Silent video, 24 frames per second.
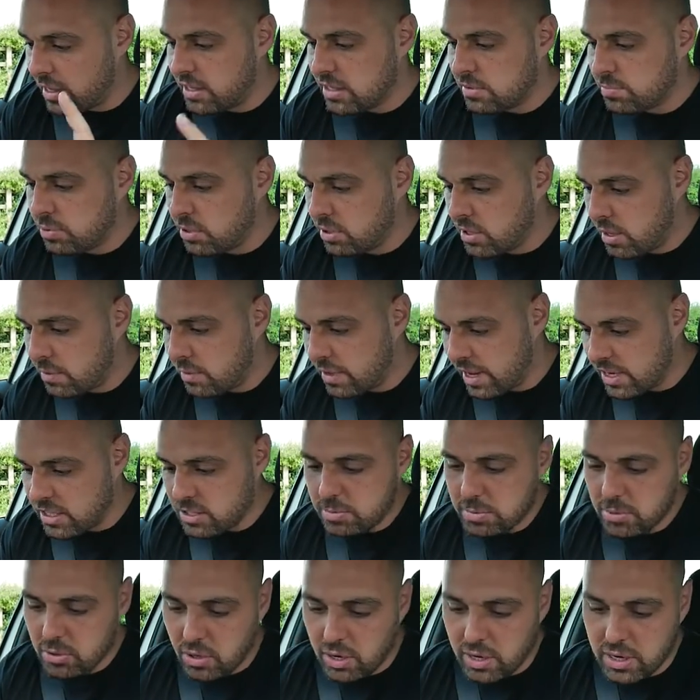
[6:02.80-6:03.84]
let's pull up the
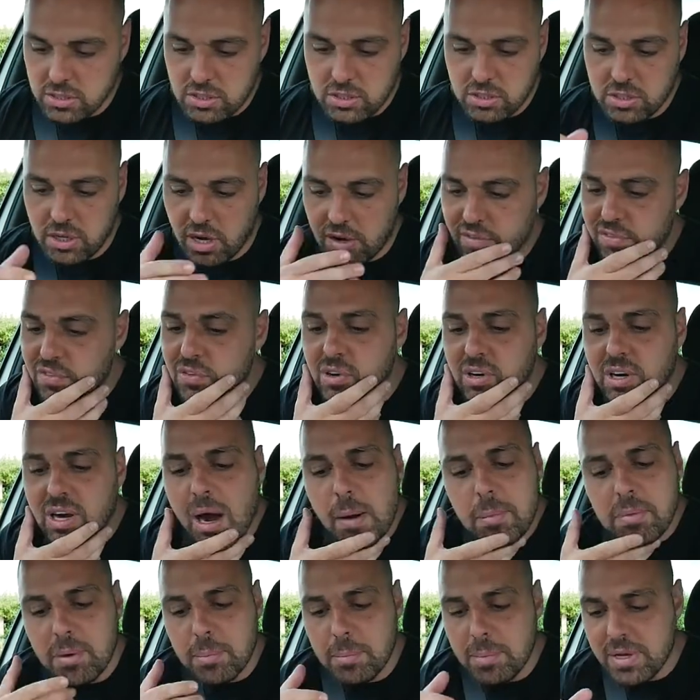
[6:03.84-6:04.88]
HPI and just go through a
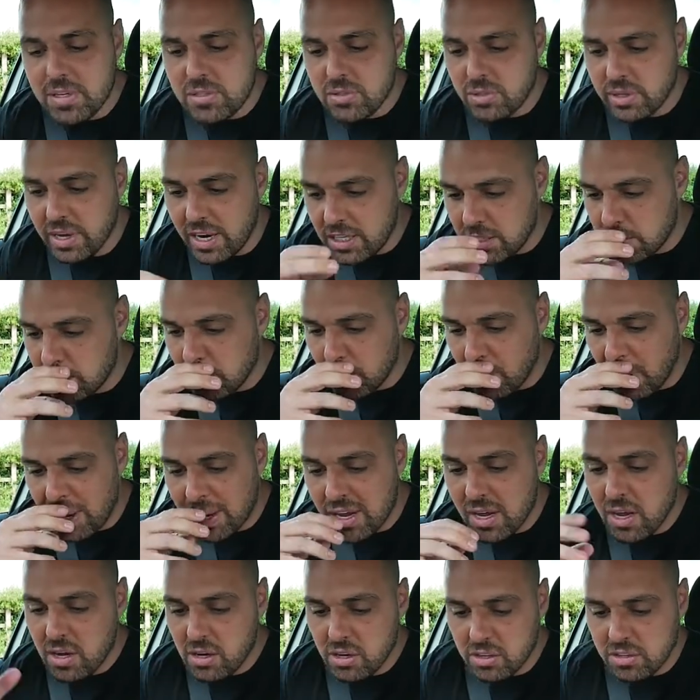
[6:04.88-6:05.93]
couple of bits on HPI,
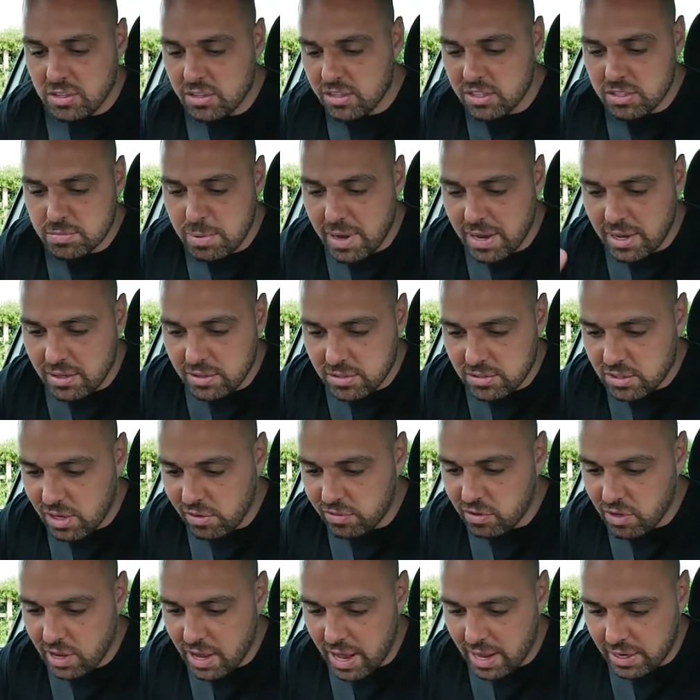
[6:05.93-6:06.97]
look at the spec and stuff
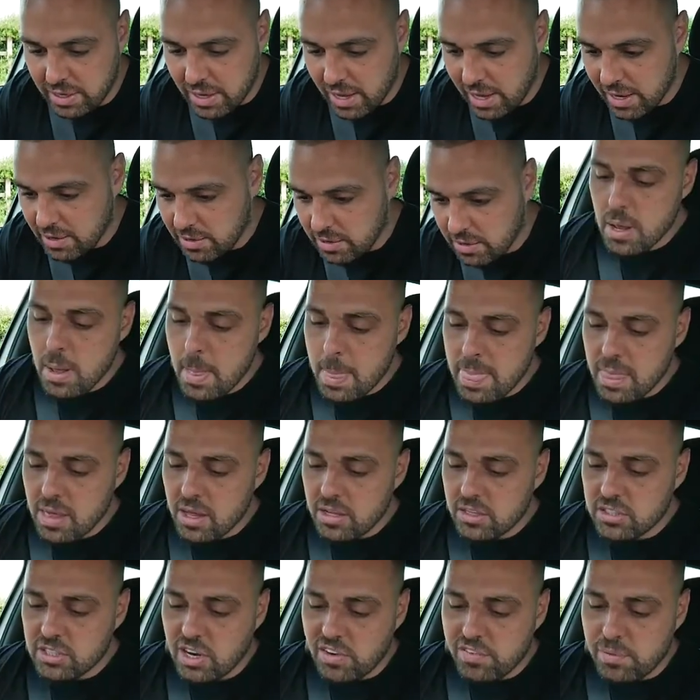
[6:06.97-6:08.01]
like that, yeah?
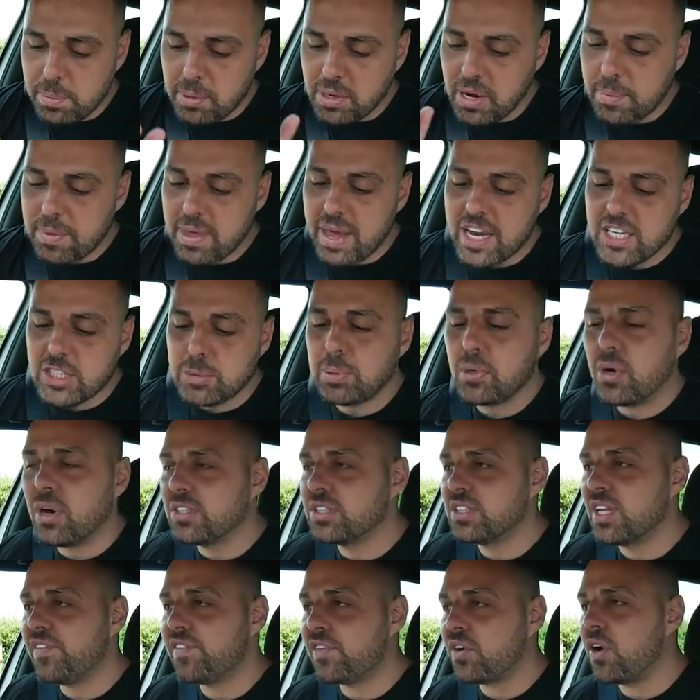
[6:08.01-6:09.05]
So if we pull up the HPI
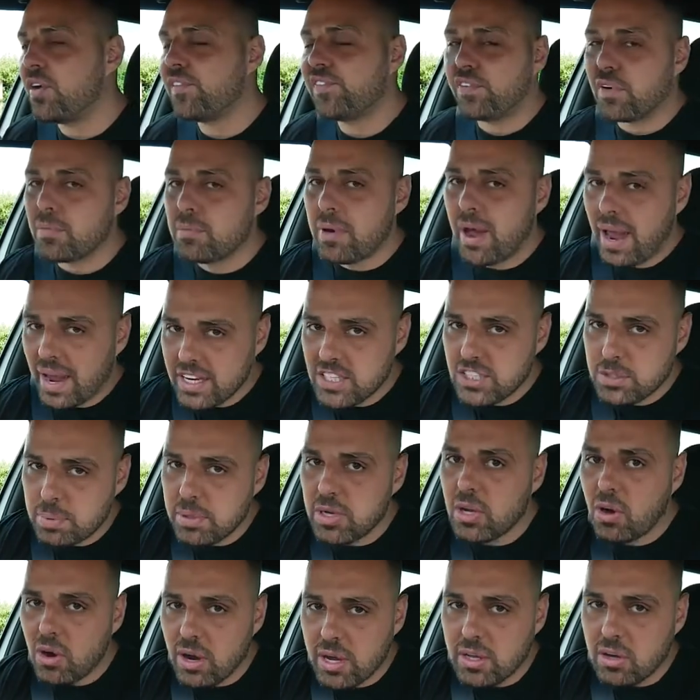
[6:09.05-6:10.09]
certificate from
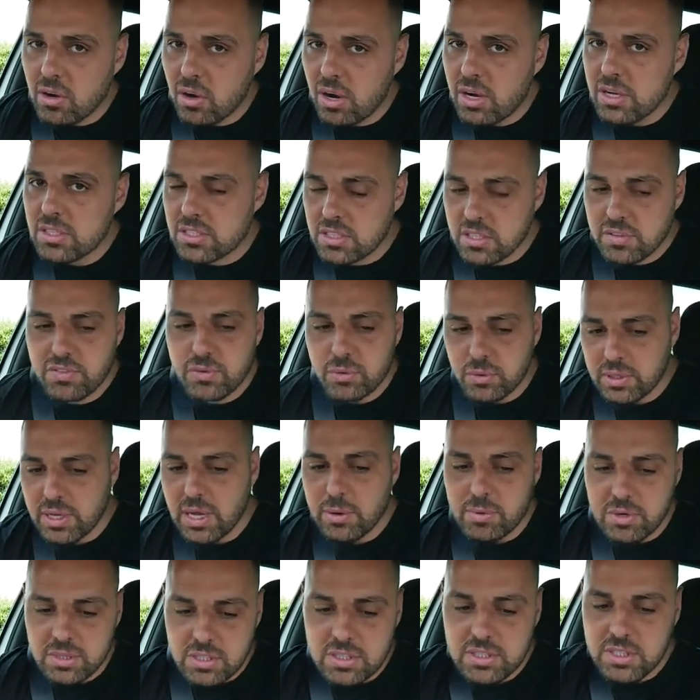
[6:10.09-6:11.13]
HPI, guys, if you want to get
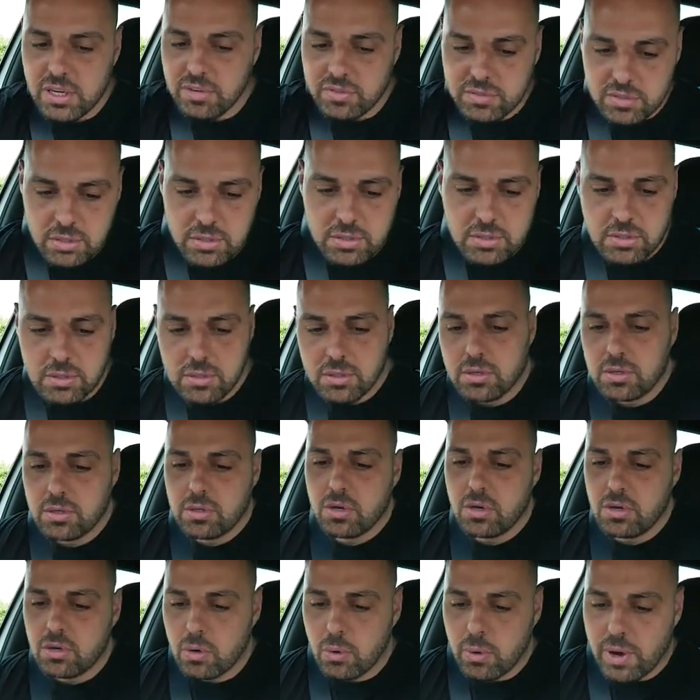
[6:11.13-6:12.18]
one yourself, just
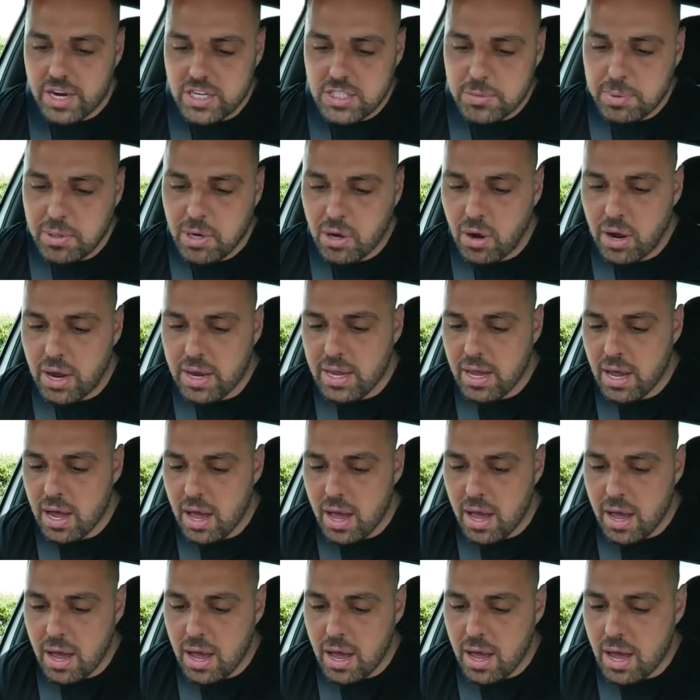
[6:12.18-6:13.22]
Google
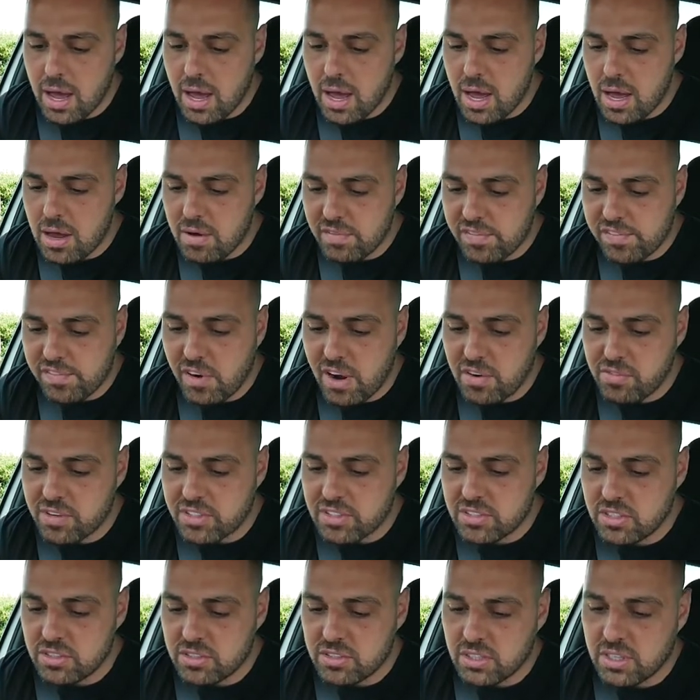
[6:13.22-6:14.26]
HPI. 5
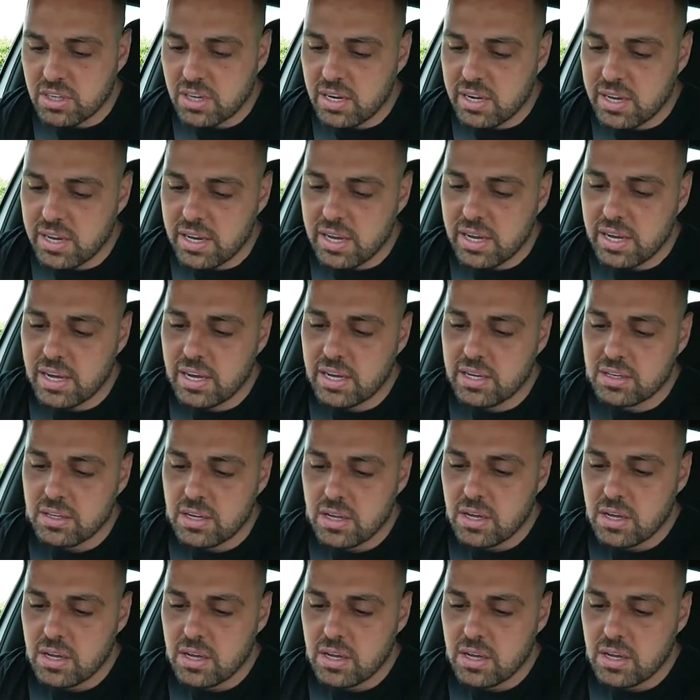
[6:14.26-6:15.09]
registers are clear.